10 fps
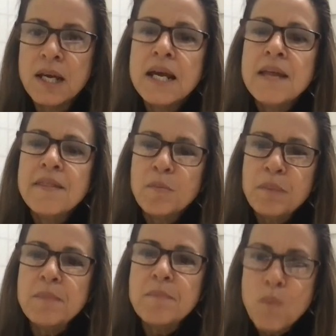There'll
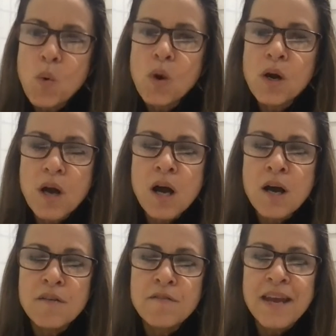be more
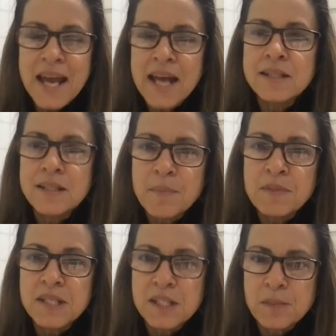of a heads
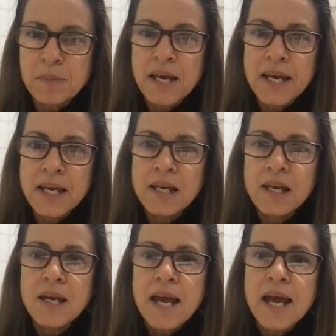up
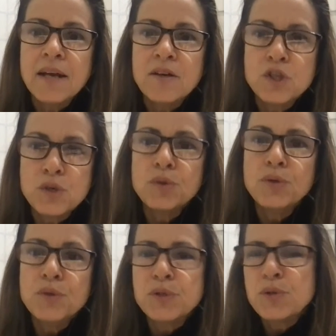display and
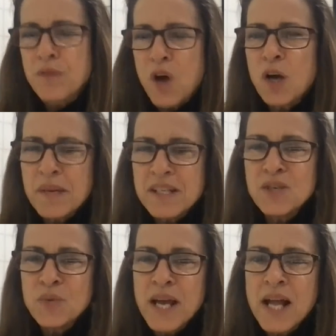true sort of
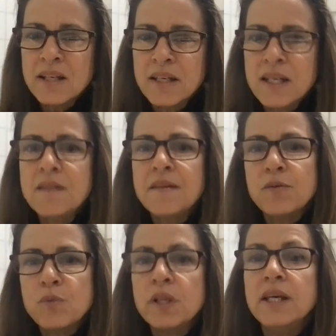augmented reality
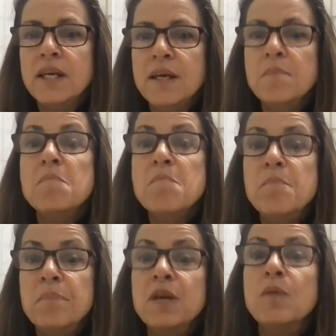than really,
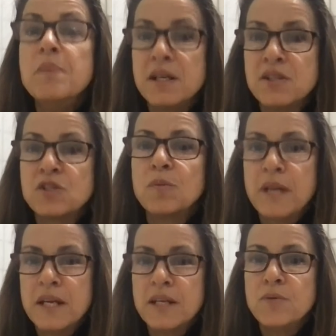mixed or
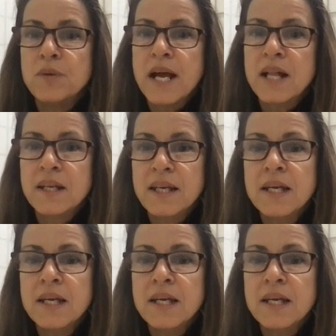blended reality.